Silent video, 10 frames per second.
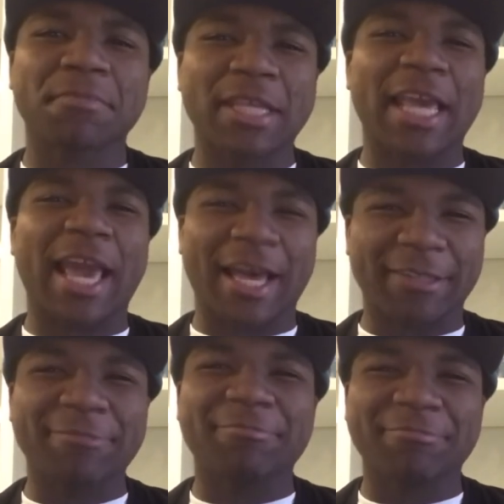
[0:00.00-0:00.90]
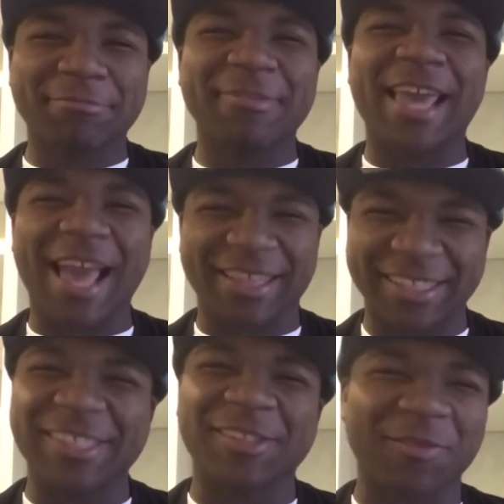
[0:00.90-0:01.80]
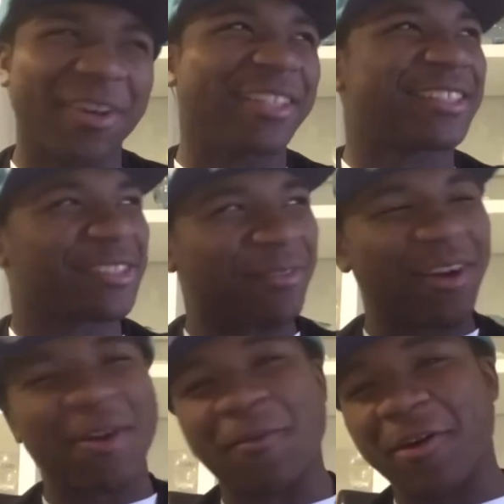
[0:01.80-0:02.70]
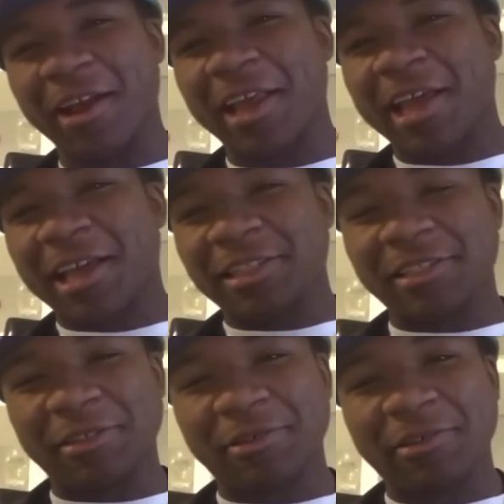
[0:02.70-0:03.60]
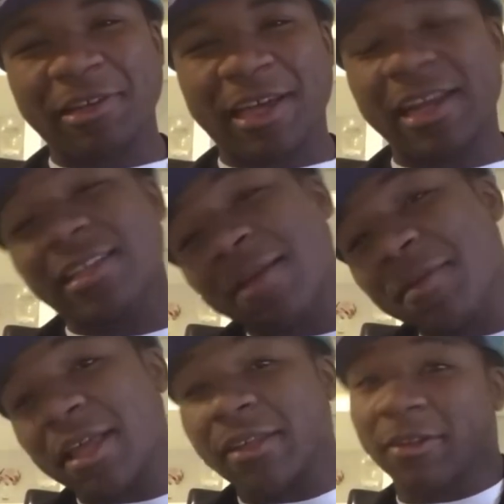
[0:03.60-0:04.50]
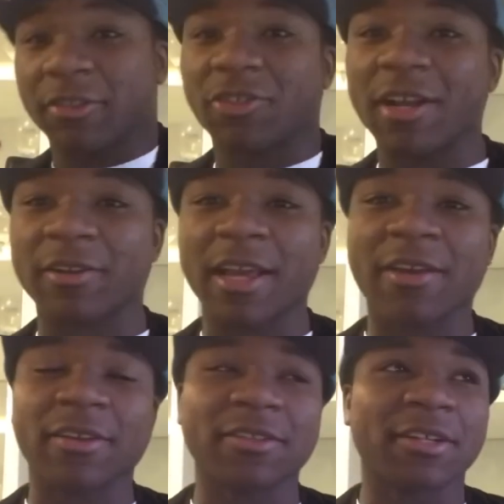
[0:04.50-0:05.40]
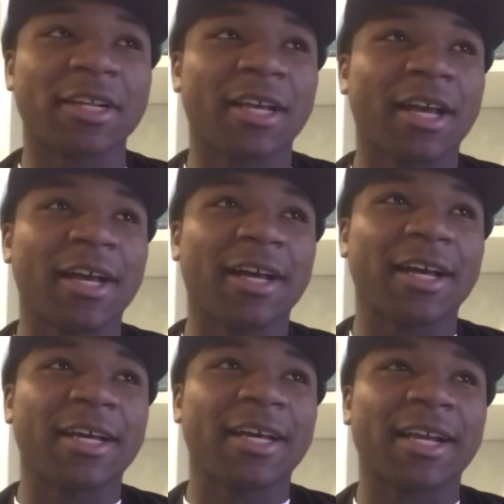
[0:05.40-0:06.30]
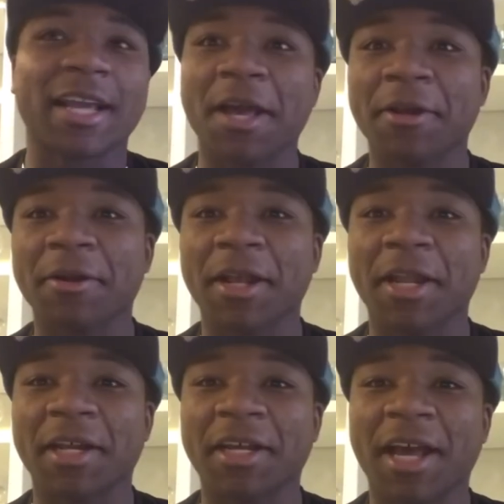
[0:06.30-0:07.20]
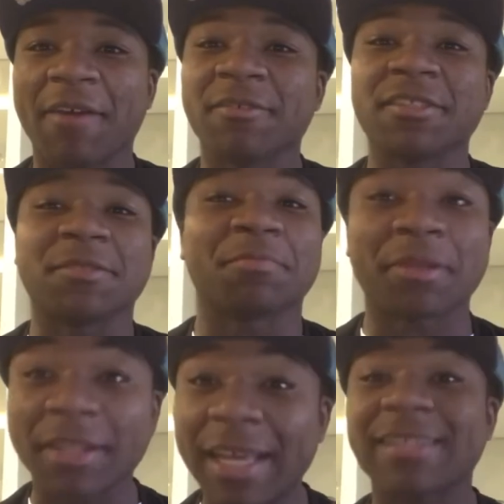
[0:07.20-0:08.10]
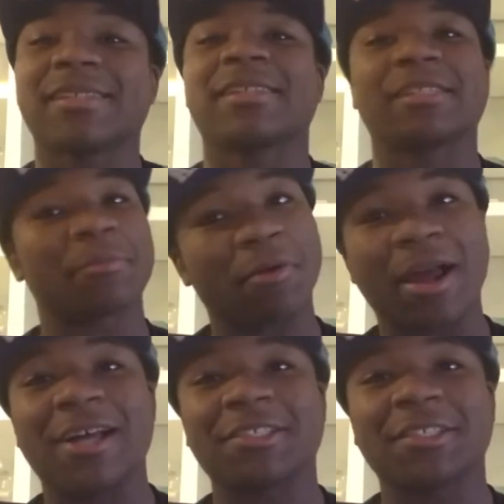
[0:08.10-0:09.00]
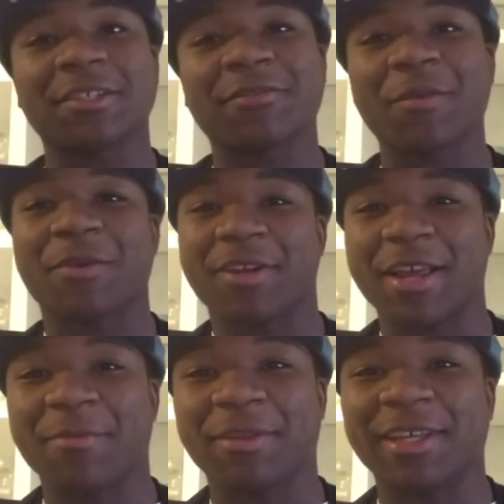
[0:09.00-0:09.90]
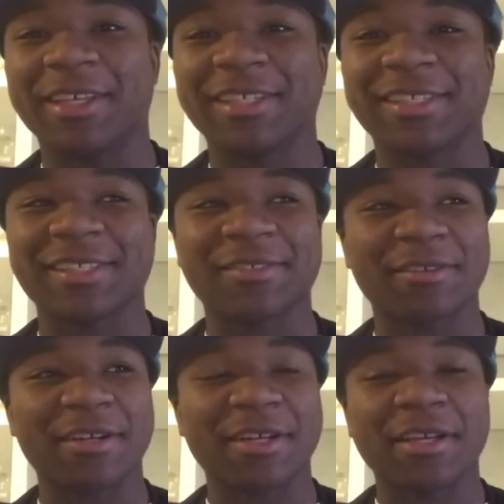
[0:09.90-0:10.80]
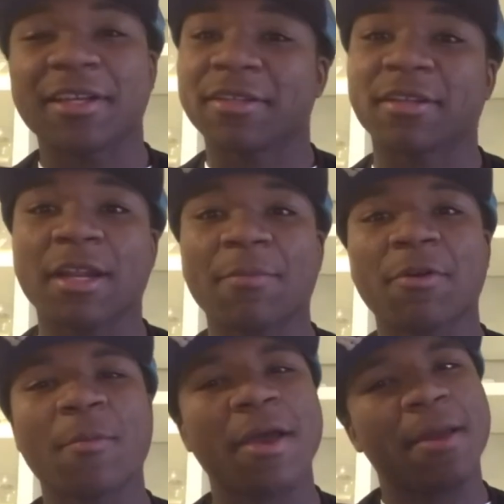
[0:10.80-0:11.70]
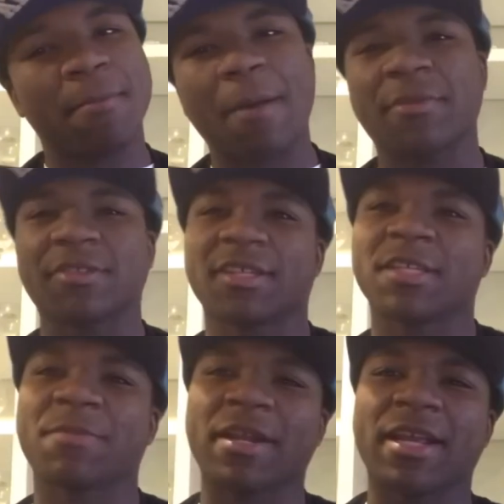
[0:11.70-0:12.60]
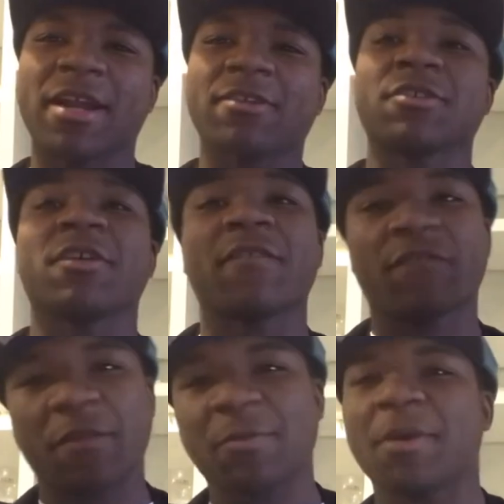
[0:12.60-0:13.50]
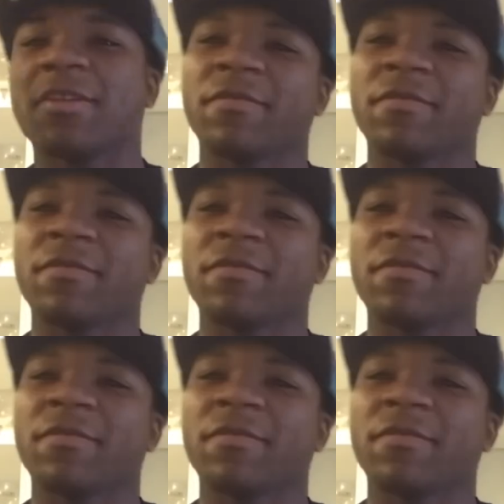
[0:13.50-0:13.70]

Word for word: yeah, yeah, this is the one. This is the one I want. So, it didn't take me that long to track her down either. Uh, I got her, and uh, I was pleasantly surprised from her gameplay. So, uh, Sonic Boom, my most anticipated character from Spyro's